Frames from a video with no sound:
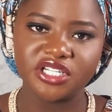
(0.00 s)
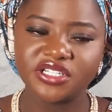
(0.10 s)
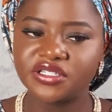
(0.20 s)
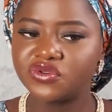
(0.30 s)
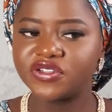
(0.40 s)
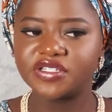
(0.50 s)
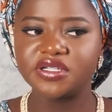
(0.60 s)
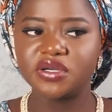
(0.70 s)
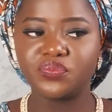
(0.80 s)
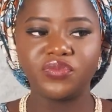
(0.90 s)
This was
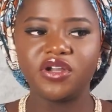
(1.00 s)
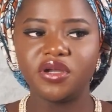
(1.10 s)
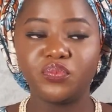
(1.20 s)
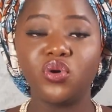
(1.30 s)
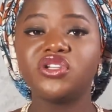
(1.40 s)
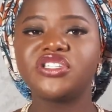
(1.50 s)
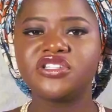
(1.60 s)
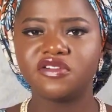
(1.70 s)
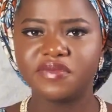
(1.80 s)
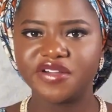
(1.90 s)
the policy
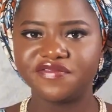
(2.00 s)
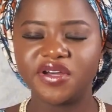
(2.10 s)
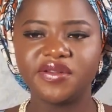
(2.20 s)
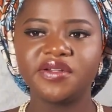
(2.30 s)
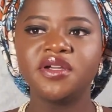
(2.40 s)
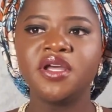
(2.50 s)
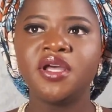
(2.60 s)
of my father.